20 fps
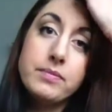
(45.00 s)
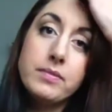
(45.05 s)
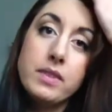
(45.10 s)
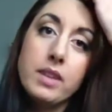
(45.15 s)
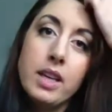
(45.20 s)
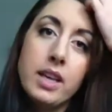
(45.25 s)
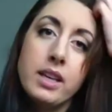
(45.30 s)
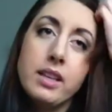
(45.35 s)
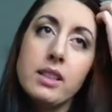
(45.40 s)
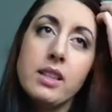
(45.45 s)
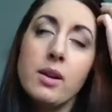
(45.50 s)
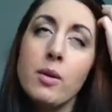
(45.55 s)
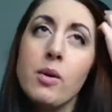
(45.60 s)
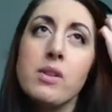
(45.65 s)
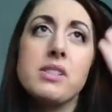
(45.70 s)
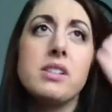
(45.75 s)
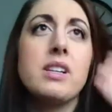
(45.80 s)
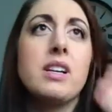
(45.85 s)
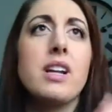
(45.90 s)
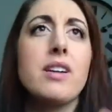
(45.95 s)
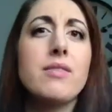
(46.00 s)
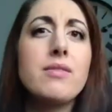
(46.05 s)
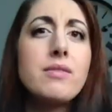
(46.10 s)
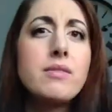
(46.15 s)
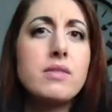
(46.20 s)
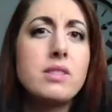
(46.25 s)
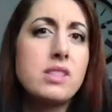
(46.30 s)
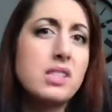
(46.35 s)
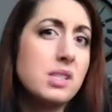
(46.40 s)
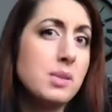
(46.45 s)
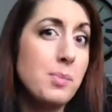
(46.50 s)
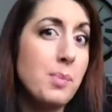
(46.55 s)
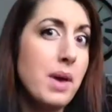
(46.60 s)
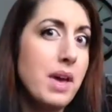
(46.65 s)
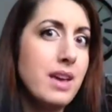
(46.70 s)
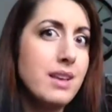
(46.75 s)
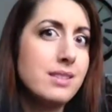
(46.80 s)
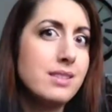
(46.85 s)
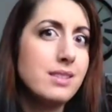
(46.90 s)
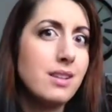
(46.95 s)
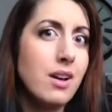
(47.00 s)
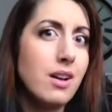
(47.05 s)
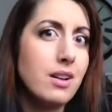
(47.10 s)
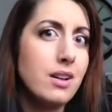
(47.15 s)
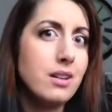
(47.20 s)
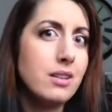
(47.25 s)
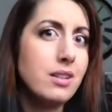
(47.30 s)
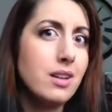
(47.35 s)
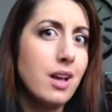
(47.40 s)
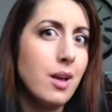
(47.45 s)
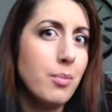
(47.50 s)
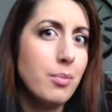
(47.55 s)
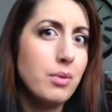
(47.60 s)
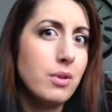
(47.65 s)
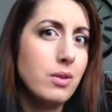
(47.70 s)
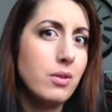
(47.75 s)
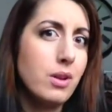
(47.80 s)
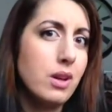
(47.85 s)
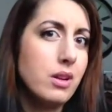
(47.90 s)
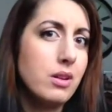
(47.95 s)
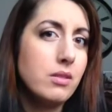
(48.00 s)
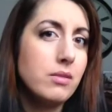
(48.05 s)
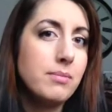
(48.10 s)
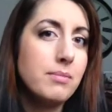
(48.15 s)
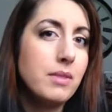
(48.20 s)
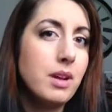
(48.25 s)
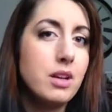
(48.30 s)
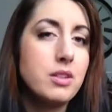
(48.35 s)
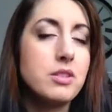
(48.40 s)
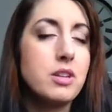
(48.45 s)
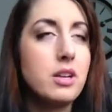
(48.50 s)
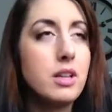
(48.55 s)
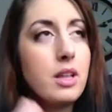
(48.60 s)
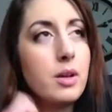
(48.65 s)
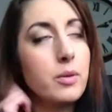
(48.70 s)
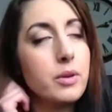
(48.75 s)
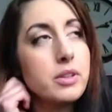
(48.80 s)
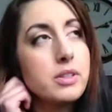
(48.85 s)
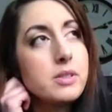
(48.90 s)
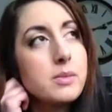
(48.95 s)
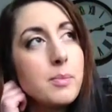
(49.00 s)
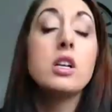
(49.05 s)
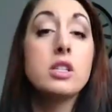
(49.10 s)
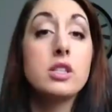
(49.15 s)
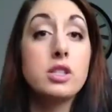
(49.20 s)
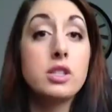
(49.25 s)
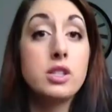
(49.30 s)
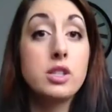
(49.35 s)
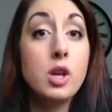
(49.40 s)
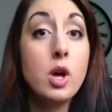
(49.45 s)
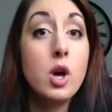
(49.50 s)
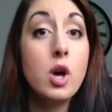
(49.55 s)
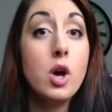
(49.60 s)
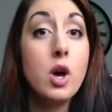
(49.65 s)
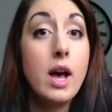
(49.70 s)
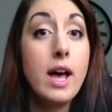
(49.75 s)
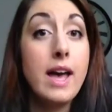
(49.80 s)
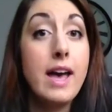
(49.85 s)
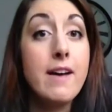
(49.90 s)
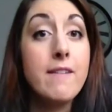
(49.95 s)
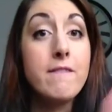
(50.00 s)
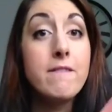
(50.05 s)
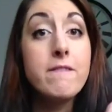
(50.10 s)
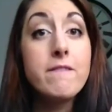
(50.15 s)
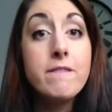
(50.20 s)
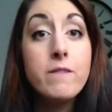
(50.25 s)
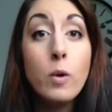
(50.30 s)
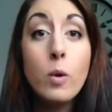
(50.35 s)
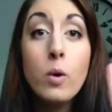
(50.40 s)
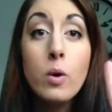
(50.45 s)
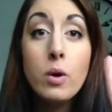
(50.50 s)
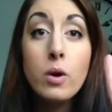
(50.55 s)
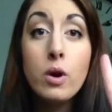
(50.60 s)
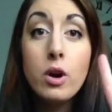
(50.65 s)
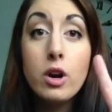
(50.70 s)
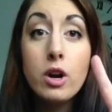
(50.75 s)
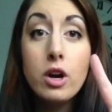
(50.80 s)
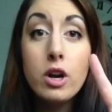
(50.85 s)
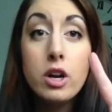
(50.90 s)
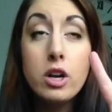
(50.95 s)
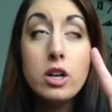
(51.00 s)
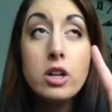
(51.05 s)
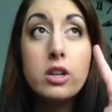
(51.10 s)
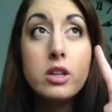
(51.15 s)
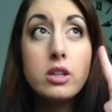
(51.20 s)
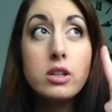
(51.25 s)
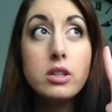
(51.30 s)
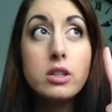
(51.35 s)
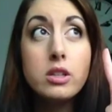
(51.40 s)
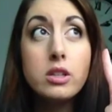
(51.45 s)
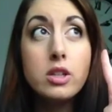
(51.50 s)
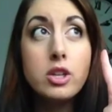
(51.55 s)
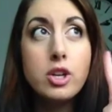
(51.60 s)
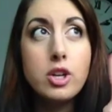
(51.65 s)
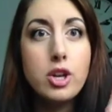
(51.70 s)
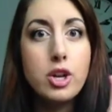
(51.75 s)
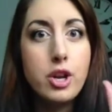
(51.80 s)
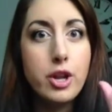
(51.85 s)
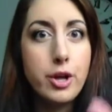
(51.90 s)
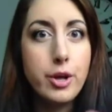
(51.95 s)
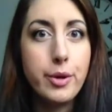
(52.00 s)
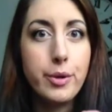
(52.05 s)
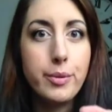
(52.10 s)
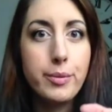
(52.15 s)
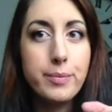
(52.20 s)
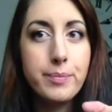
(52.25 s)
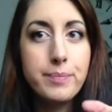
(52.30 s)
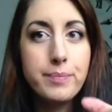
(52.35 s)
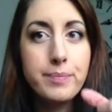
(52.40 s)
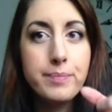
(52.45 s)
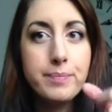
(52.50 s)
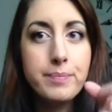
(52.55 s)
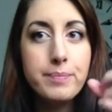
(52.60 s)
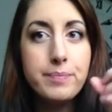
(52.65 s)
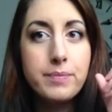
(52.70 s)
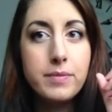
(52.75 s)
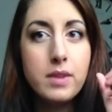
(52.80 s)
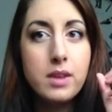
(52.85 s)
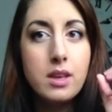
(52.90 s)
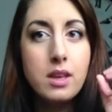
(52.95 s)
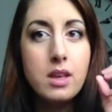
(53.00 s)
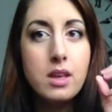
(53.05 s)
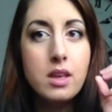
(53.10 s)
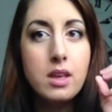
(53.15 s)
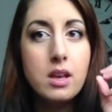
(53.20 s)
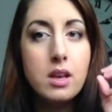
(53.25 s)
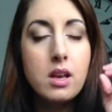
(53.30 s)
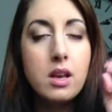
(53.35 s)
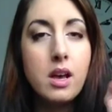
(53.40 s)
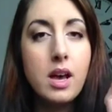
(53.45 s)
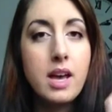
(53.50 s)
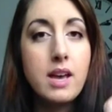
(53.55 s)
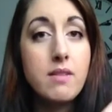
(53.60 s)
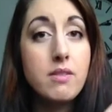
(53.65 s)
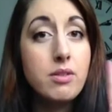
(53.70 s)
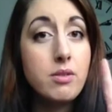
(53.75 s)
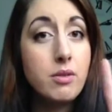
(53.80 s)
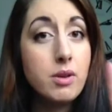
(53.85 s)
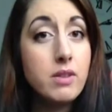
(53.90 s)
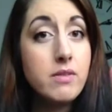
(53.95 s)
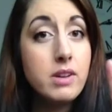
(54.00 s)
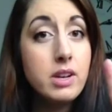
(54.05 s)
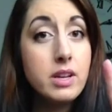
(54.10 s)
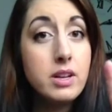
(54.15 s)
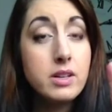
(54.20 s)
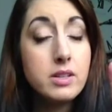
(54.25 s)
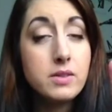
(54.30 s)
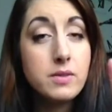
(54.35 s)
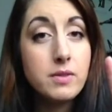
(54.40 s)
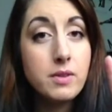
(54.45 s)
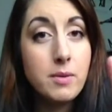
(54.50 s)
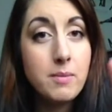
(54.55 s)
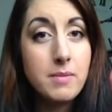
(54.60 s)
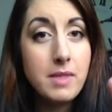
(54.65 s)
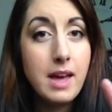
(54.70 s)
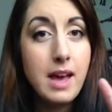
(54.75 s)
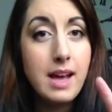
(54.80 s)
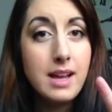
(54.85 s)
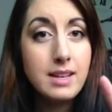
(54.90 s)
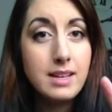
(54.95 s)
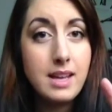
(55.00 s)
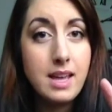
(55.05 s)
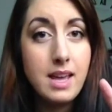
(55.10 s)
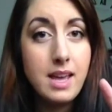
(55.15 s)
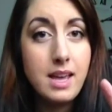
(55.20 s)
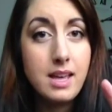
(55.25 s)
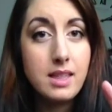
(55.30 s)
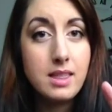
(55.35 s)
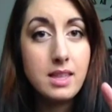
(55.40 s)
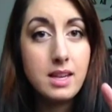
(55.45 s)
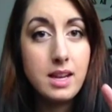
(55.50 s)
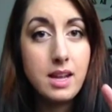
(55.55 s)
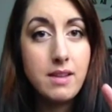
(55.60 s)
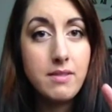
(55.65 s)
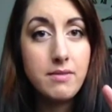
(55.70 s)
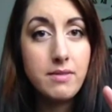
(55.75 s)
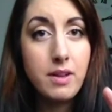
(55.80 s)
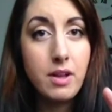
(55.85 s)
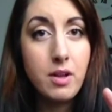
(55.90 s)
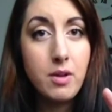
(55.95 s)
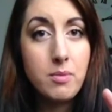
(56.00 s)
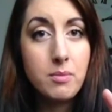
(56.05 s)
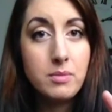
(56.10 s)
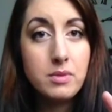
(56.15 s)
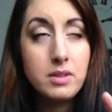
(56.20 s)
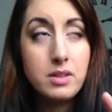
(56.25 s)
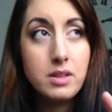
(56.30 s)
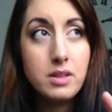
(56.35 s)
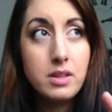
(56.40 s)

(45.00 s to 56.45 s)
Like, there wasn't enough space on it to upload. I don't, I'm not sure how that works. So I have four, no. I have three videos from that day that I filmed,